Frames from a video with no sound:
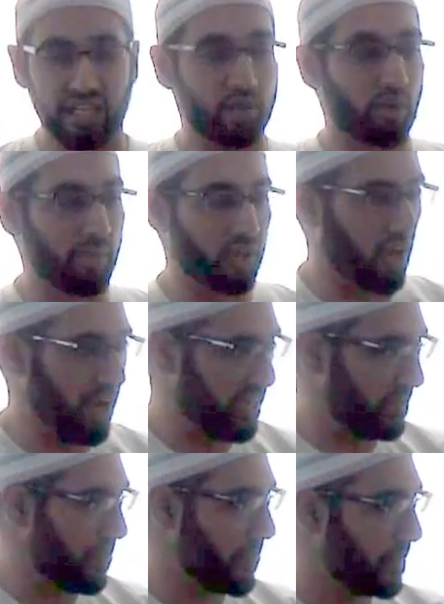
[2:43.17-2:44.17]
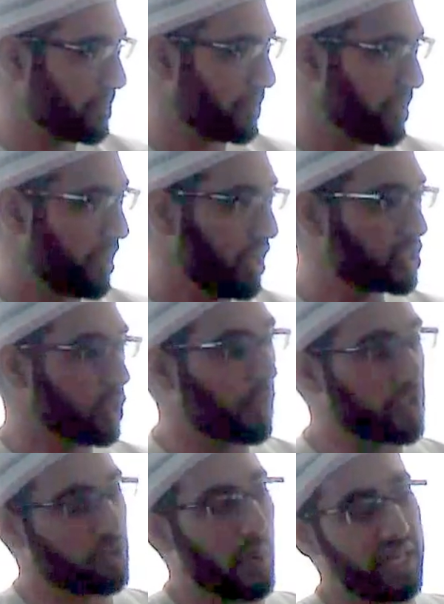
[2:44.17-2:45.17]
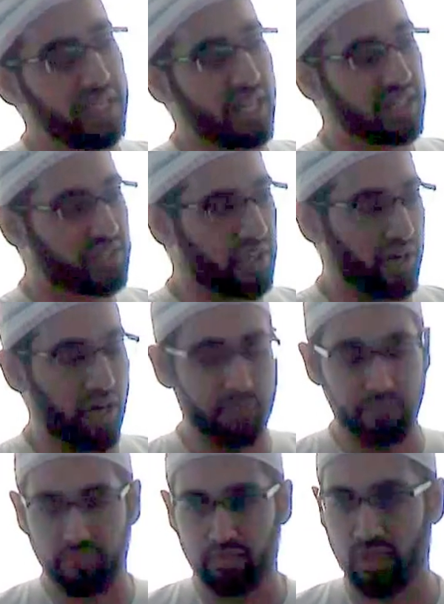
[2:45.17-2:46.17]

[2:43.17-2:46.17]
in Ramadan. So with 20 days to come,